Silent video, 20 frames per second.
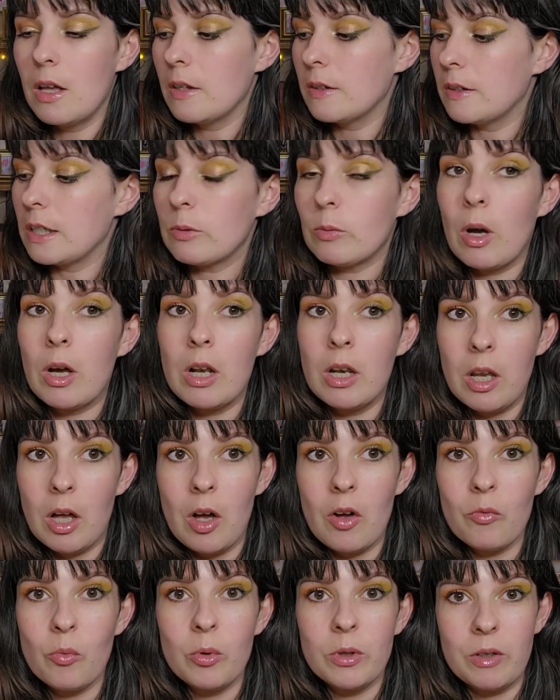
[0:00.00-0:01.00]
So that's what I
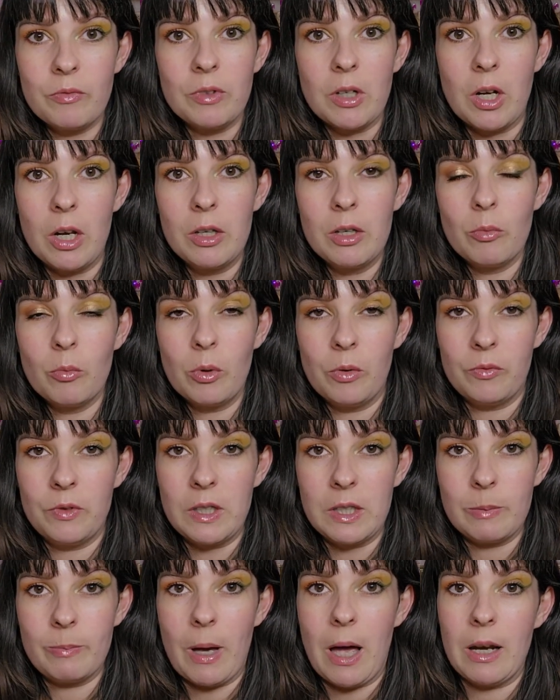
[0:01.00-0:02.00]
love, what they've done with
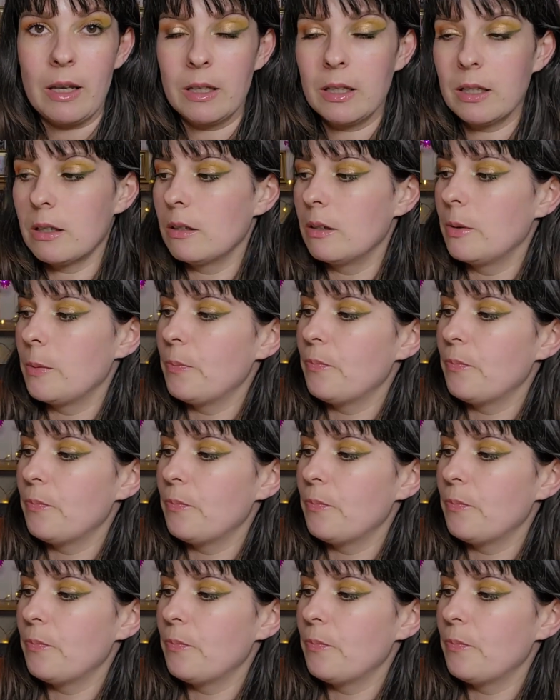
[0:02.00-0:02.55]
this palette.